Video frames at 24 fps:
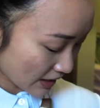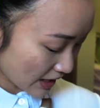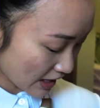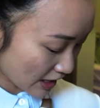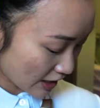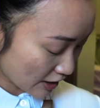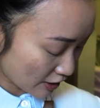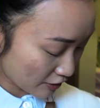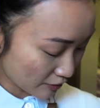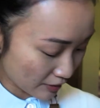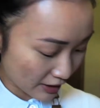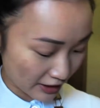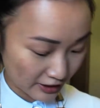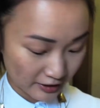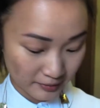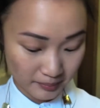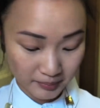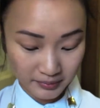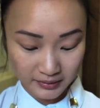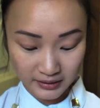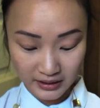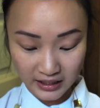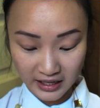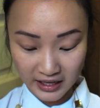how I
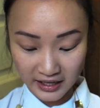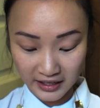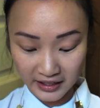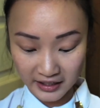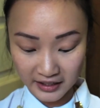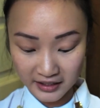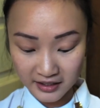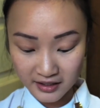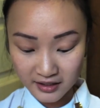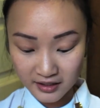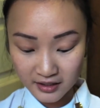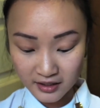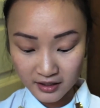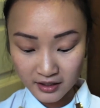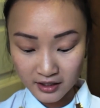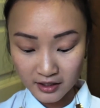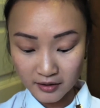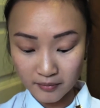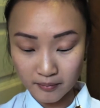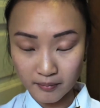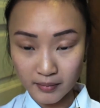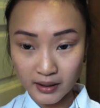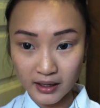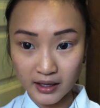apply
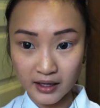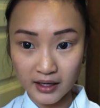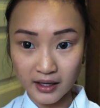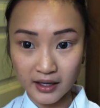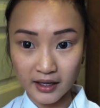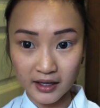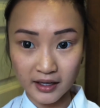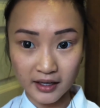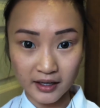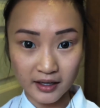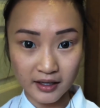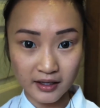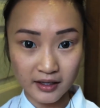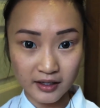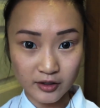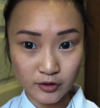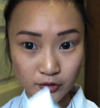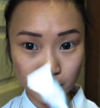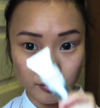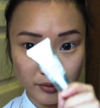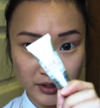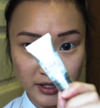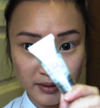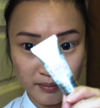my
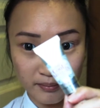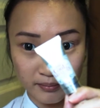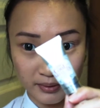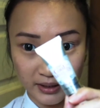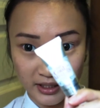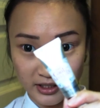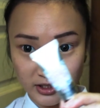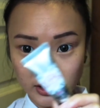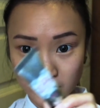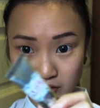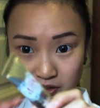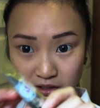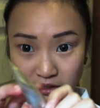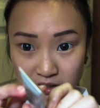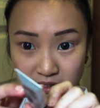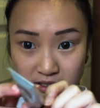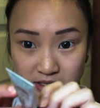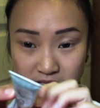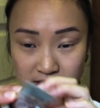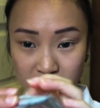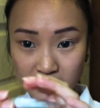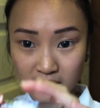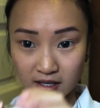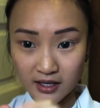cream
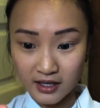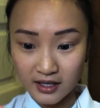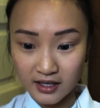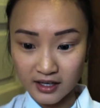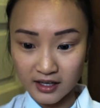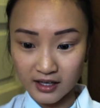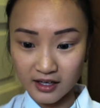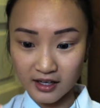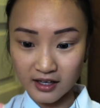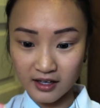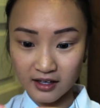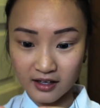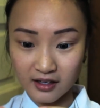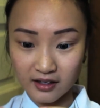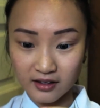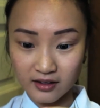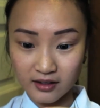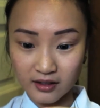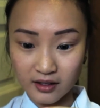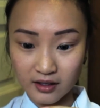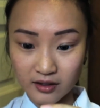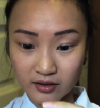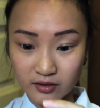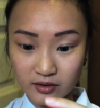blushers,
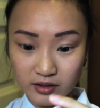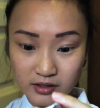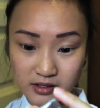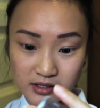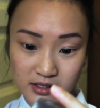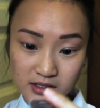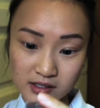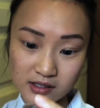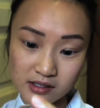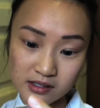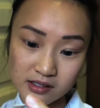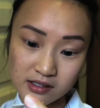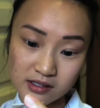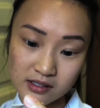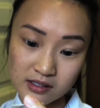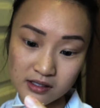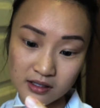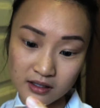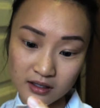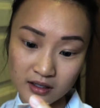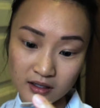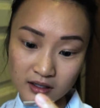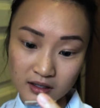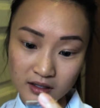and this is
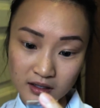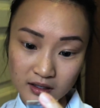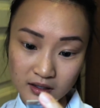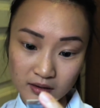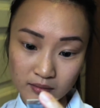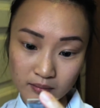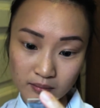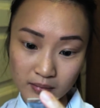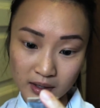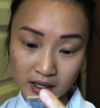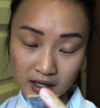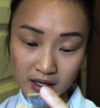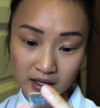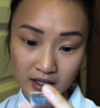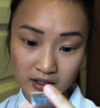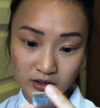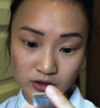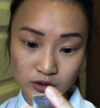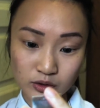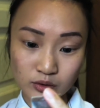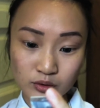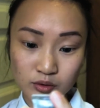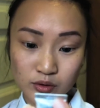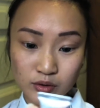my
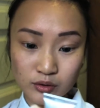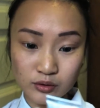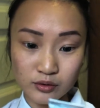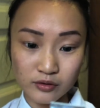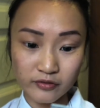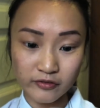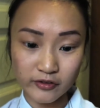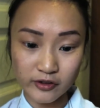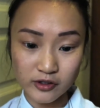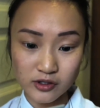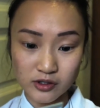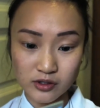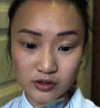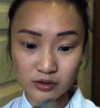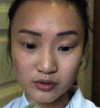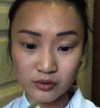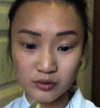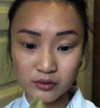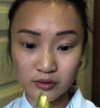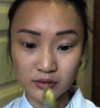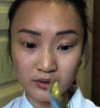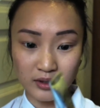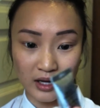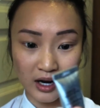Too Cool for
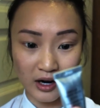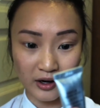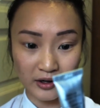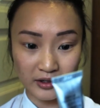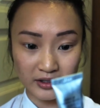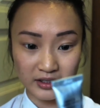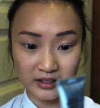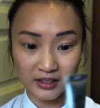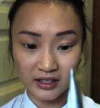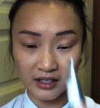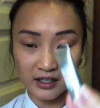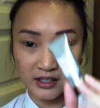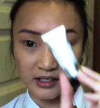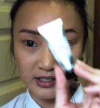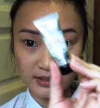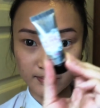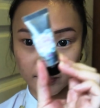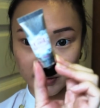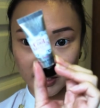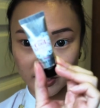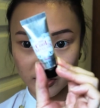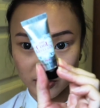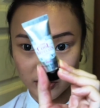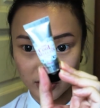School art class
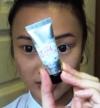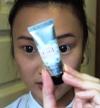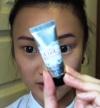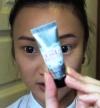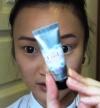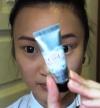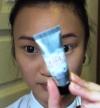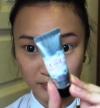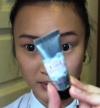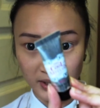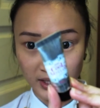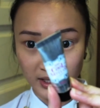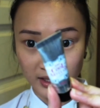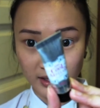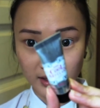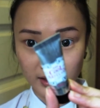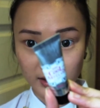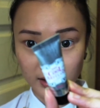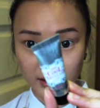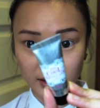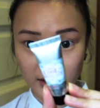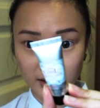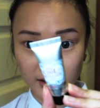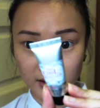blusher in
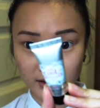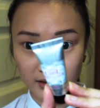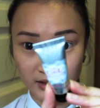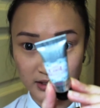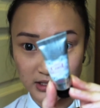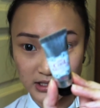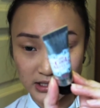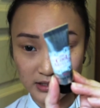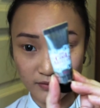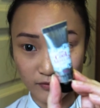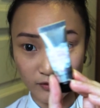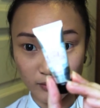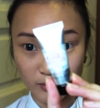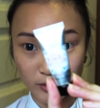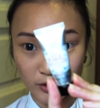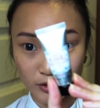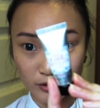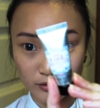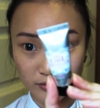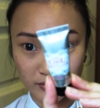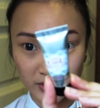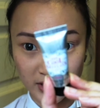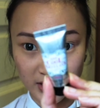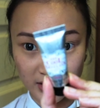pink, and this is from
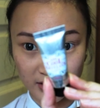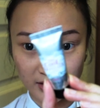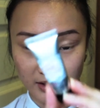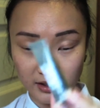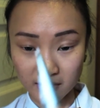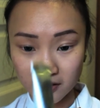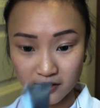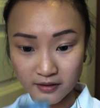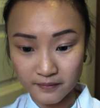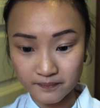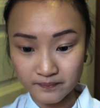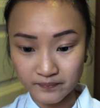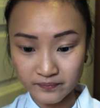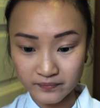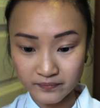Korea.